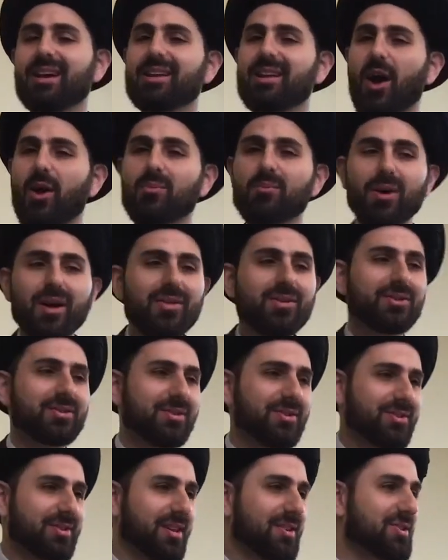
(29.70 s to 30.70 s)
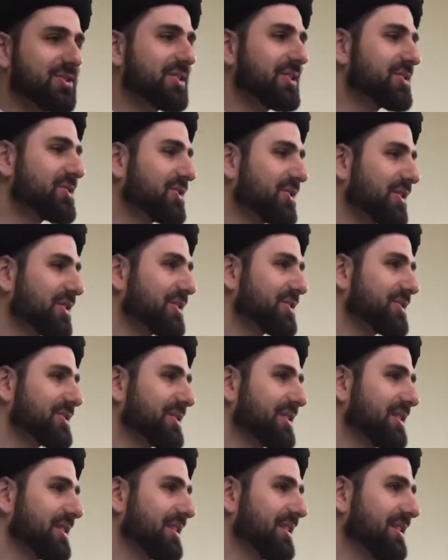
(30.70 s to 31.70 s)
Now brothers and sisters,
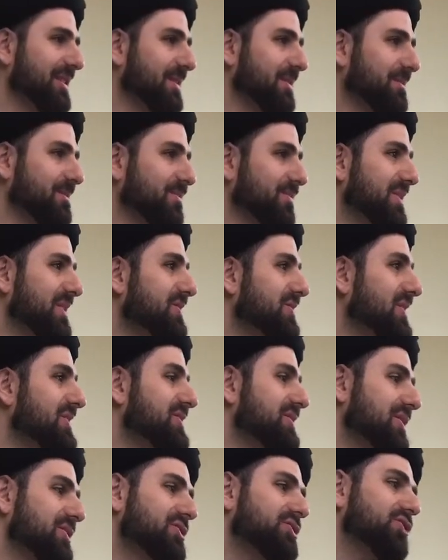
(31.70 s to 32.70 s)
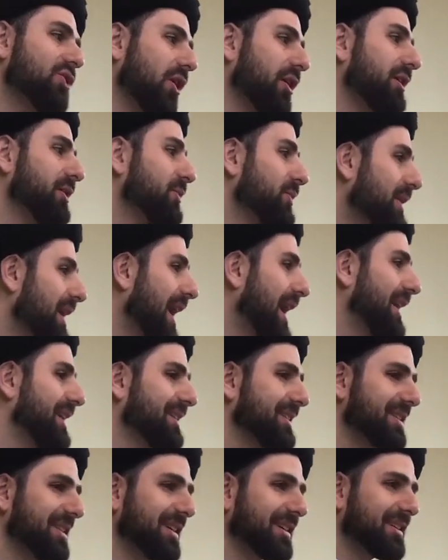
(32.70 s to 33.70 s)
this is the stark
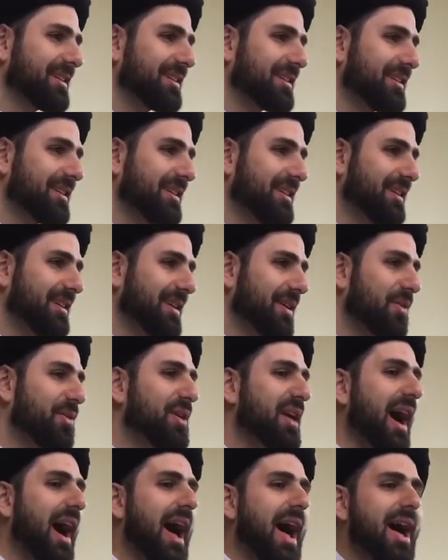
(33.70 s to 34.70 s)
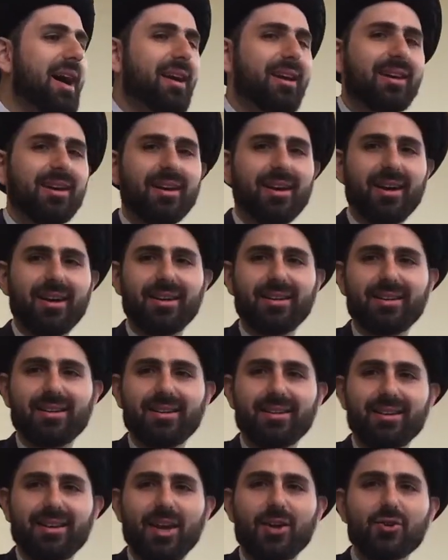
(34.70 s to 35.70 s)
reality. The akhirah,
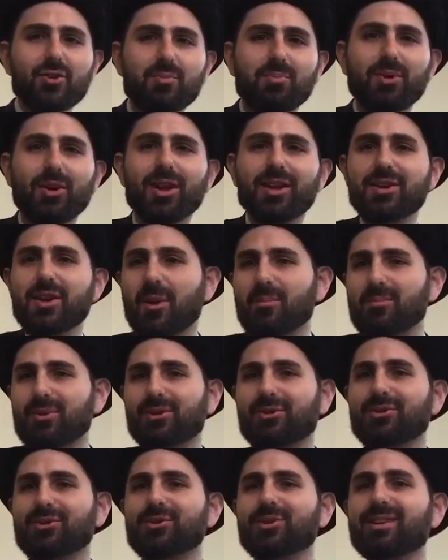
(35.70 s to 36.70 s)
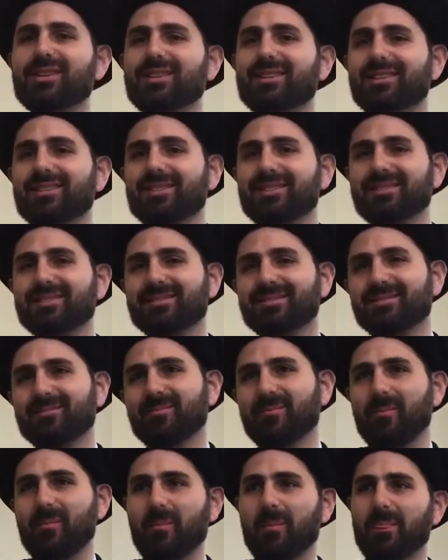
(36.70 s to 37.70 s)
can you put a number to it?
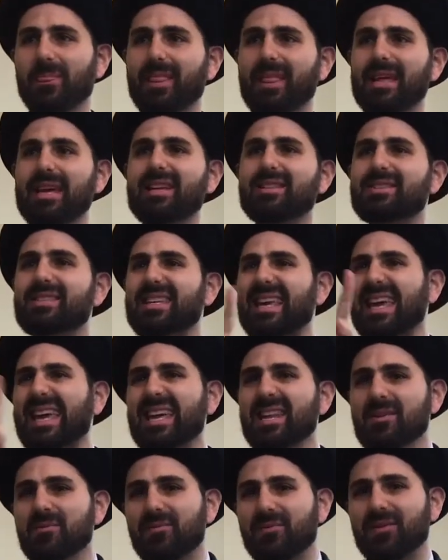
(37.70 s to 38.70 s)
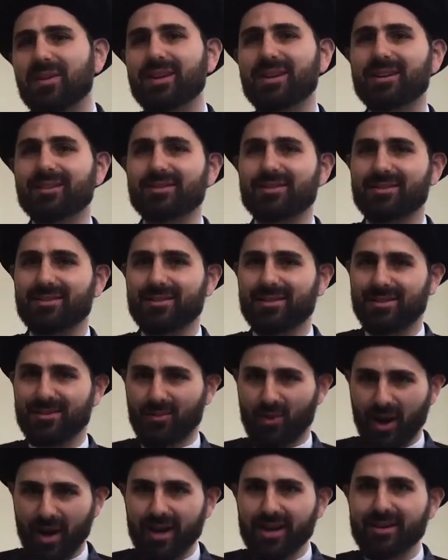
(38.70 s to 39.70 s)
It's infinite,
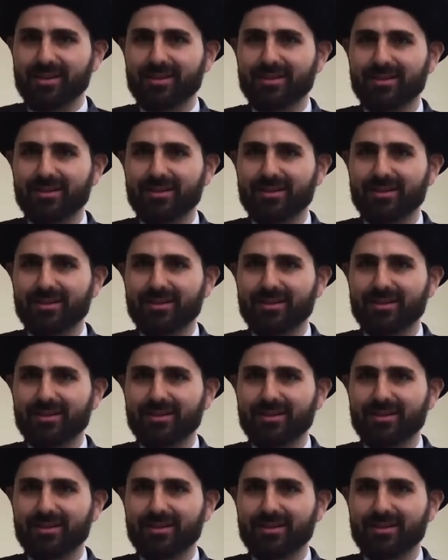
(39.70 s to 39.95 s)
right?